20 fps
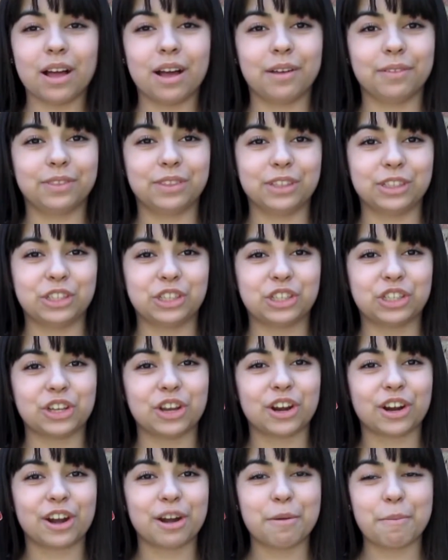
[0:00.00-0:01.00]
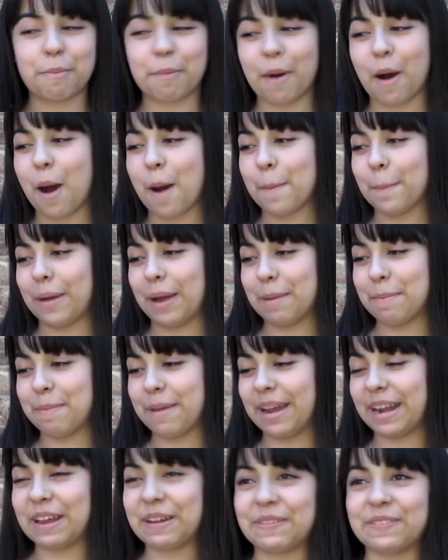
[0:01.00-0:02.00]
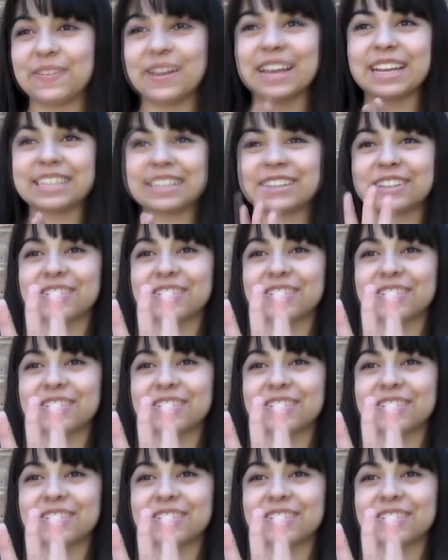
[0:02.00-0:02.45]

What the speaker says: of the Sugar Bomb by Benefit.